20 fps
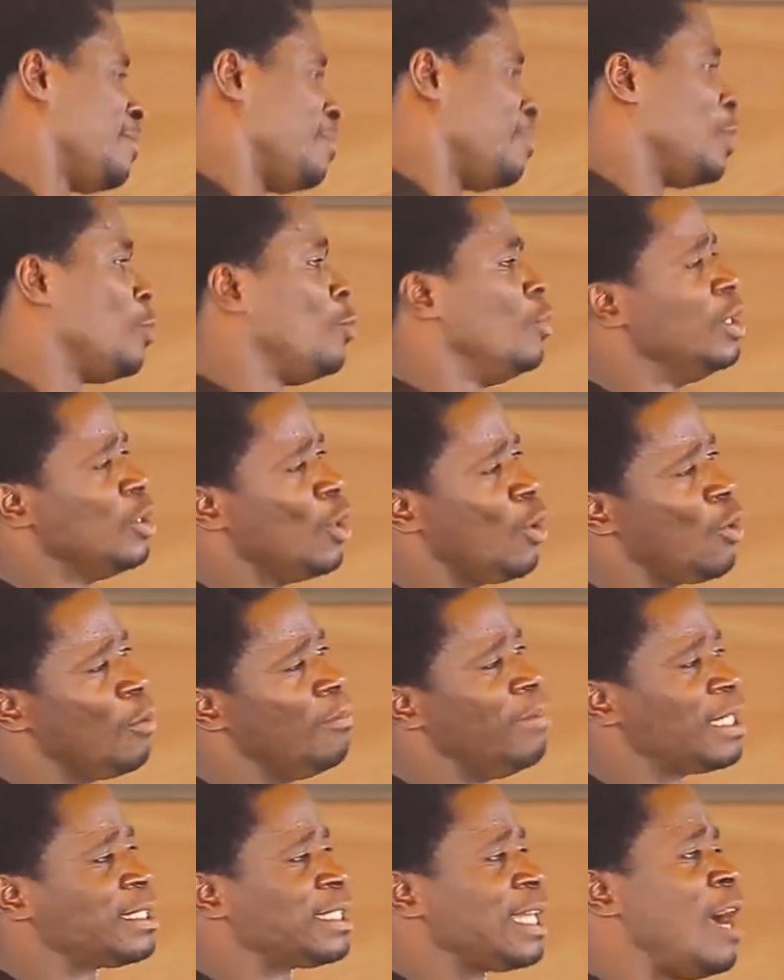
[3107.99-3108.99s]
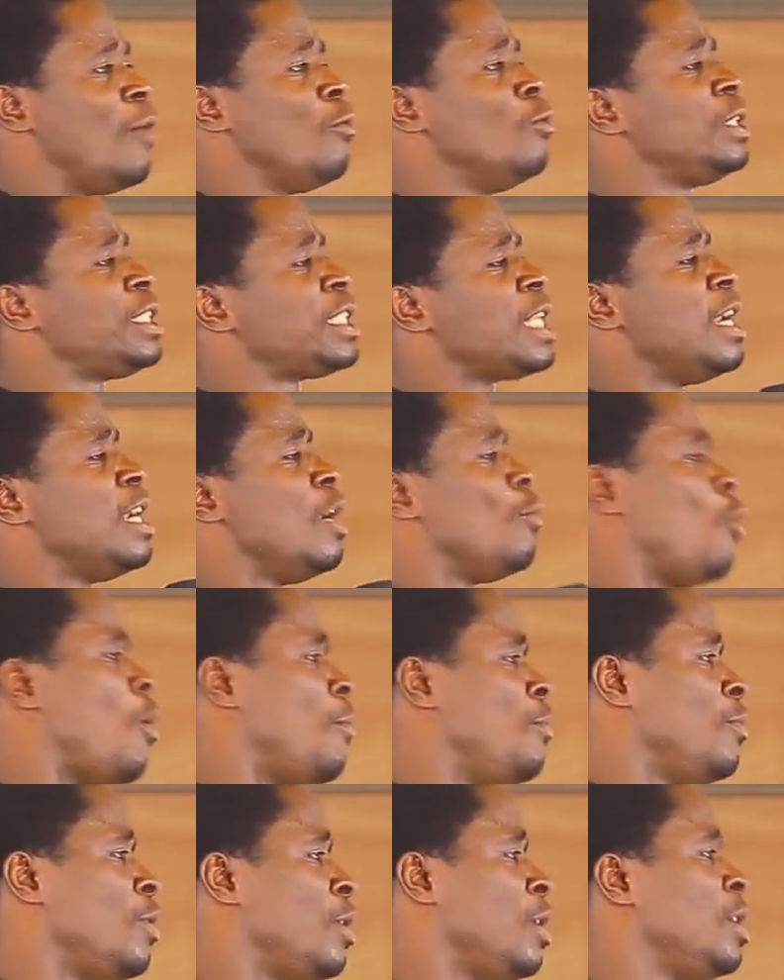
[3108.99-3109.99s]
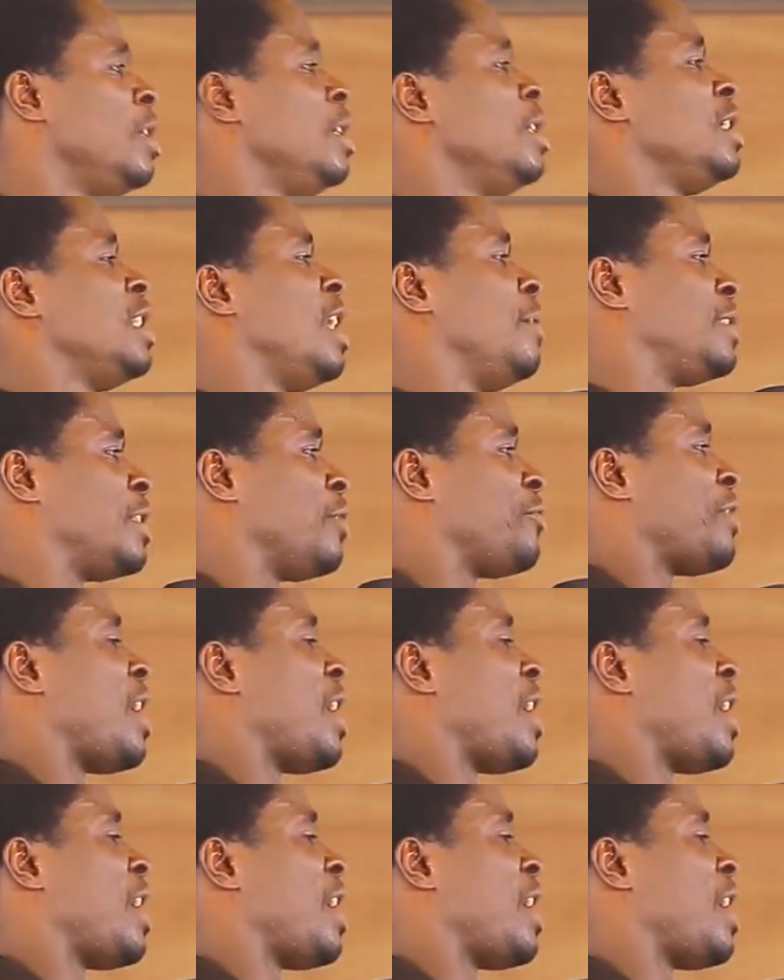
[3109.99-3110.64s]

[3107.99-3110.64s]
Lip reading: Me hu yo but a hu chire ne wom. Na me se